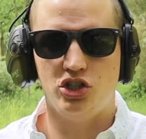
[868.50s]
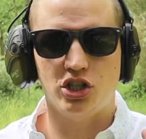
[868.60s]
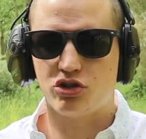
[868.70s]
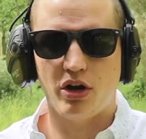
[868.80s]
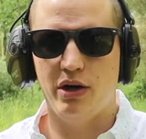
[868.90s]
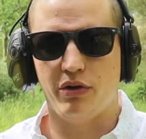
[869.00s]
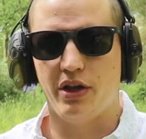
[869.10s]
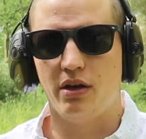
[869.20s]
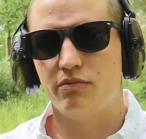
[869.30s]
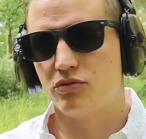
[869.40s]
just train with
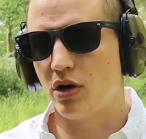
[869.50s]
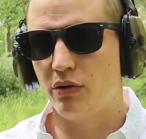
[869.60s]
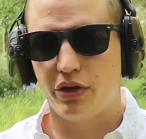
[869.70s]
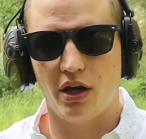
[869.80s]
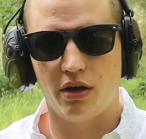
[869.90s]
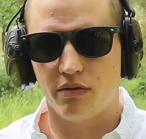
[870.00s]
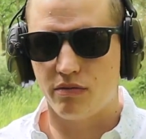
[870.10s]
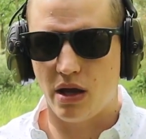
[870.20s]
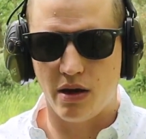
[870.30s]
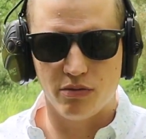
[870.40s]
it. Train with it.
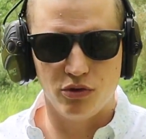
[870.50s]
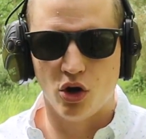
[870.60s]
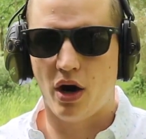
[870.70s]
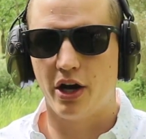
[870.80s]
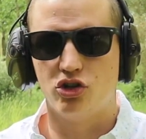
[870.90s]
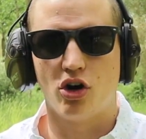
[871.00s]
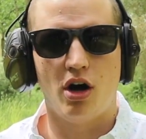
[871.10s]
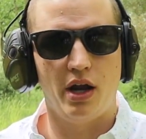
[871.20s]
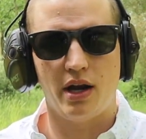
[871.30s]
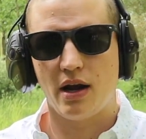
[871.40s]
Know how to
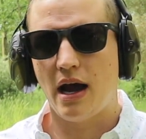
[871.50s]
draw it,